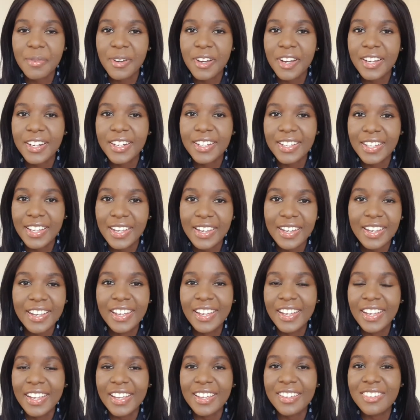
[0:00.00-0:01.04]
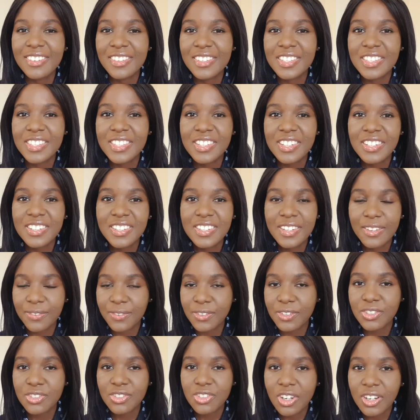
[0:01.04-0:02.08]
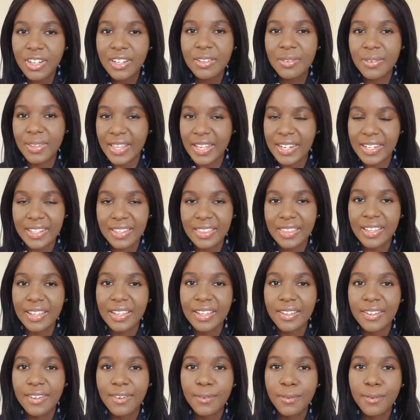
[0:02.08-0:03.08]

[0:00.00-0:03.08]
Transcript: But yeah, you're if you're struggling with anything